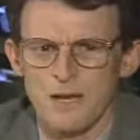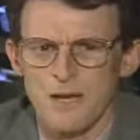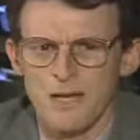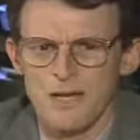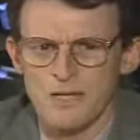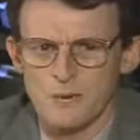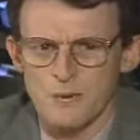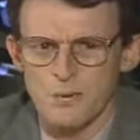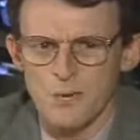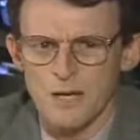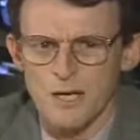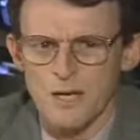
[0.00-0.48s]

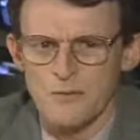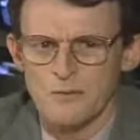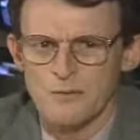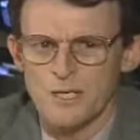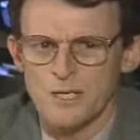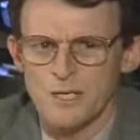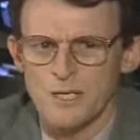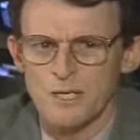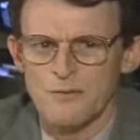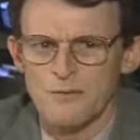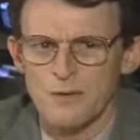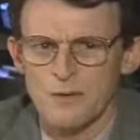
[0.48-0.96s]
As one
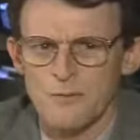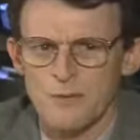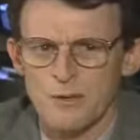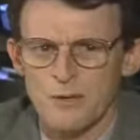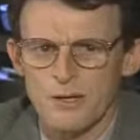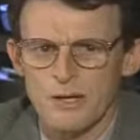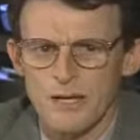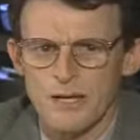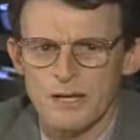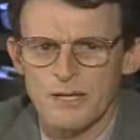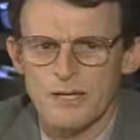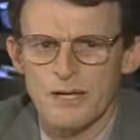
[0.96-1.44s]
observer
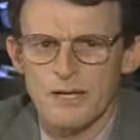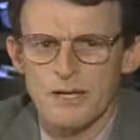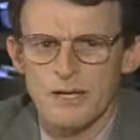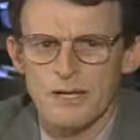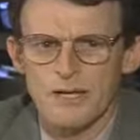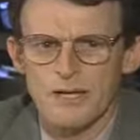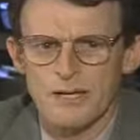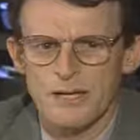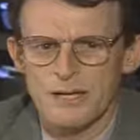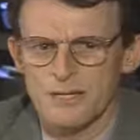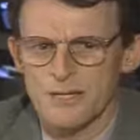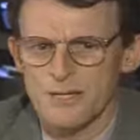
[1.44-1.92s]
put it,
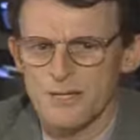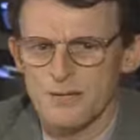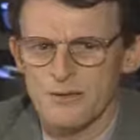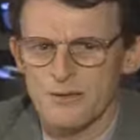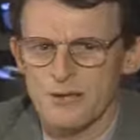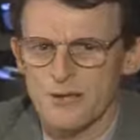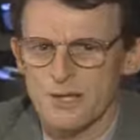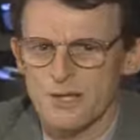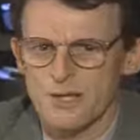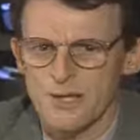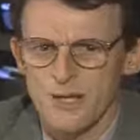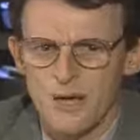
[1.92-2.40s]
it is
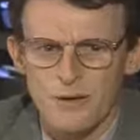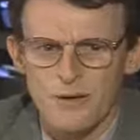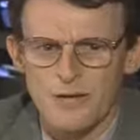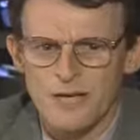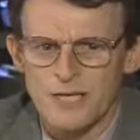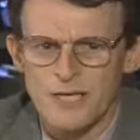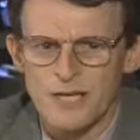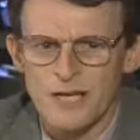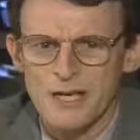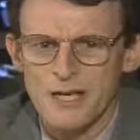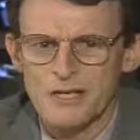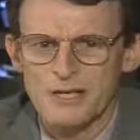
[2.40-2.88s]
certainly
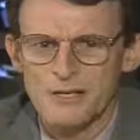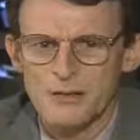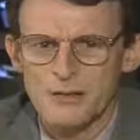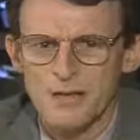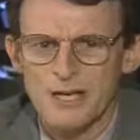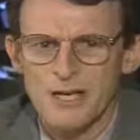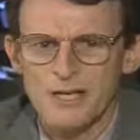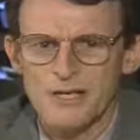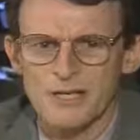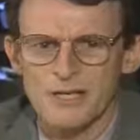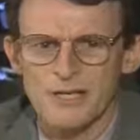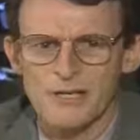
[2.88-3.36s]
no
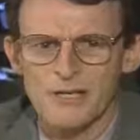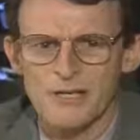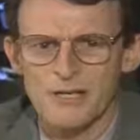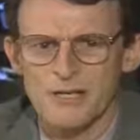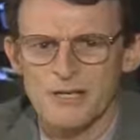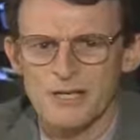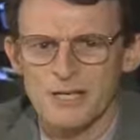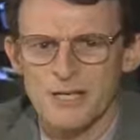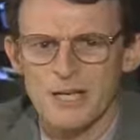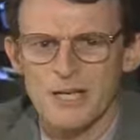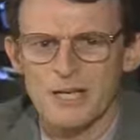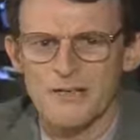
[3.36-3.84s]
exaggeration
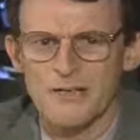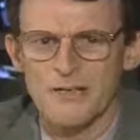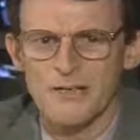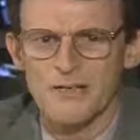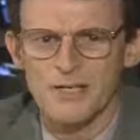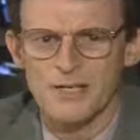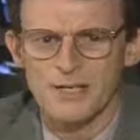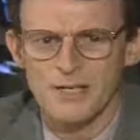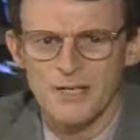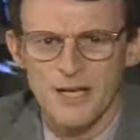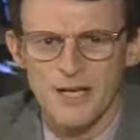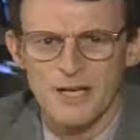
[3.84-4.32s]
to say
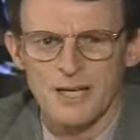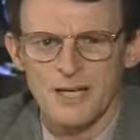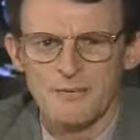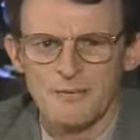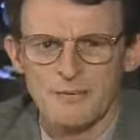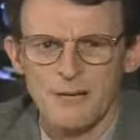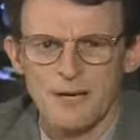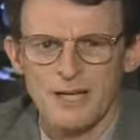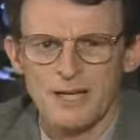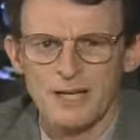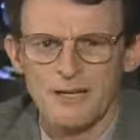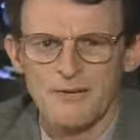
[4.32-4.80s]
that the
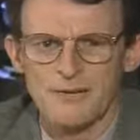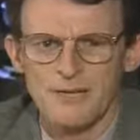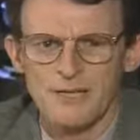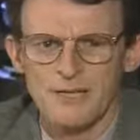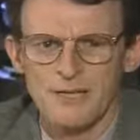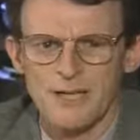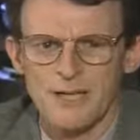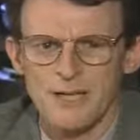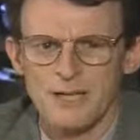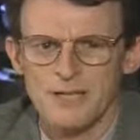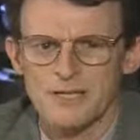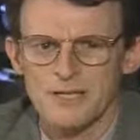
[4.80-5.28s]
Second Bank of the
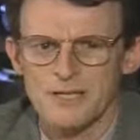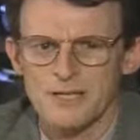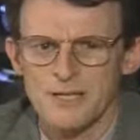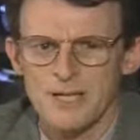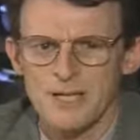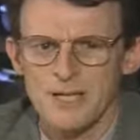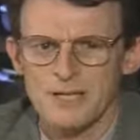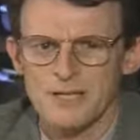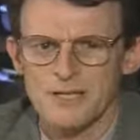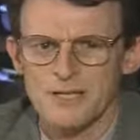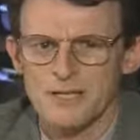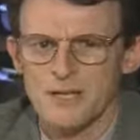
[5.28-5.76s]
United
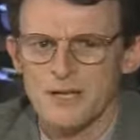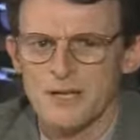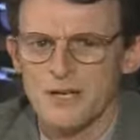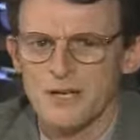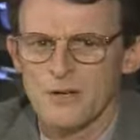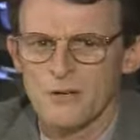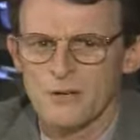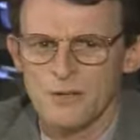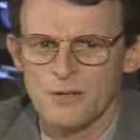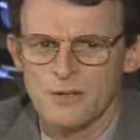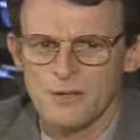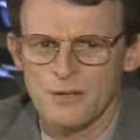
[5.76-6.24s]
States
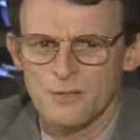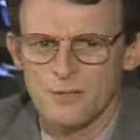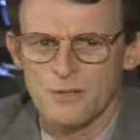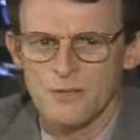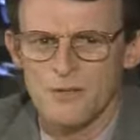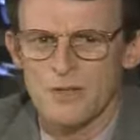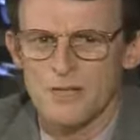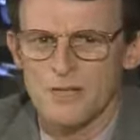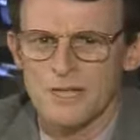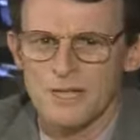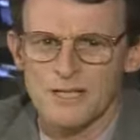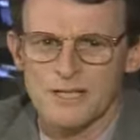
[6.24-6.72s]
was
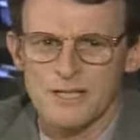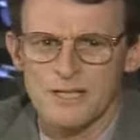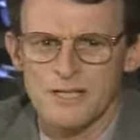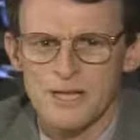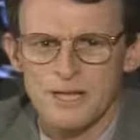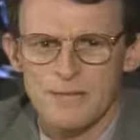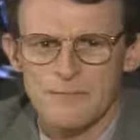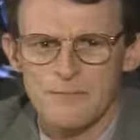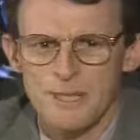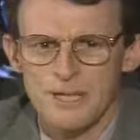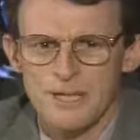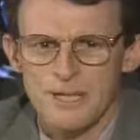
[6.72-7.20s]
rooted as
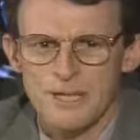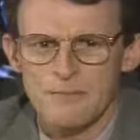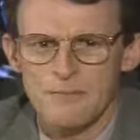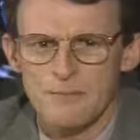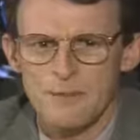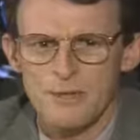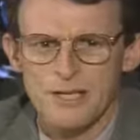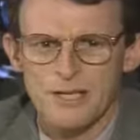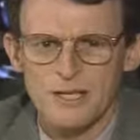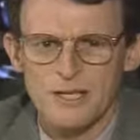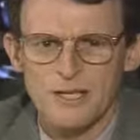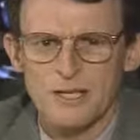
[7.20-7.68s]
deeply
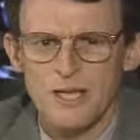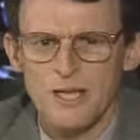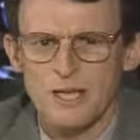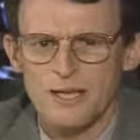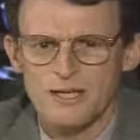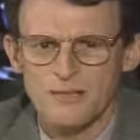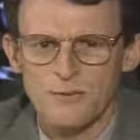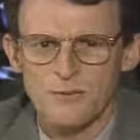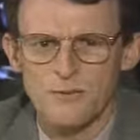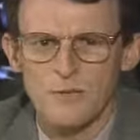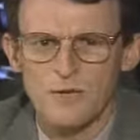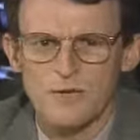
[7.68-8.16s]
in Britain
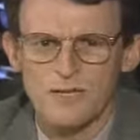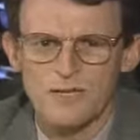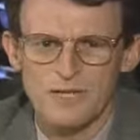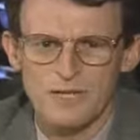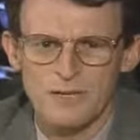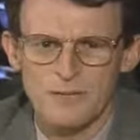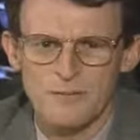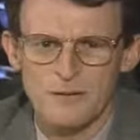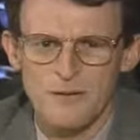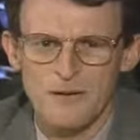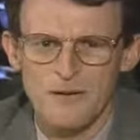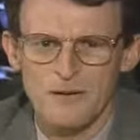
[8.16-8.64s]
as it
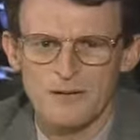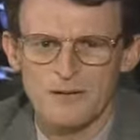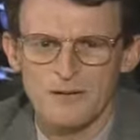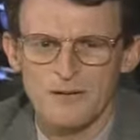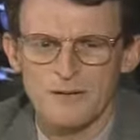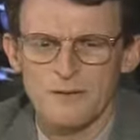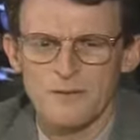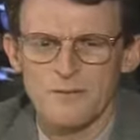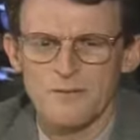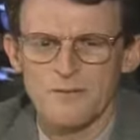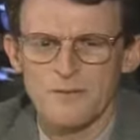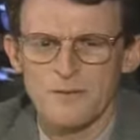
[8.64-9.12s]
was in
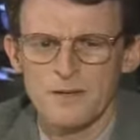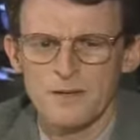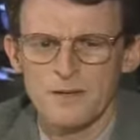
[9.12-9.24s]
America.